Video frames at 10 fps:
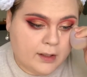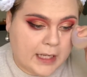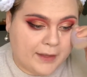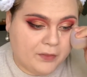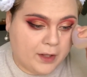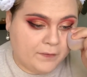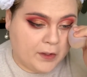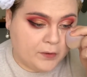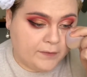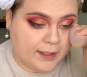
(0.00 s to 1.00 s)
I thought the
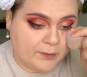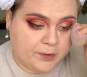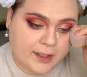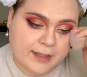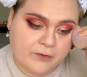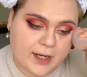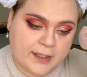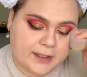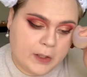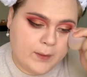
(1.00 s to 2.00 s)
only thing I really ever
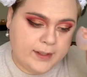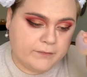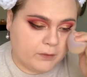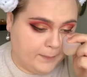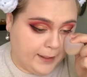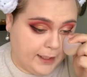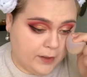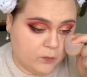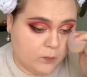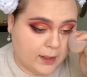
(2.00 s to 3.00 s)
had going for me
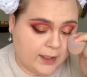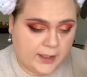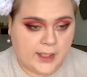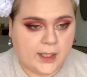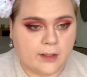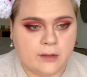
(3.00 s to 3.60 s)
was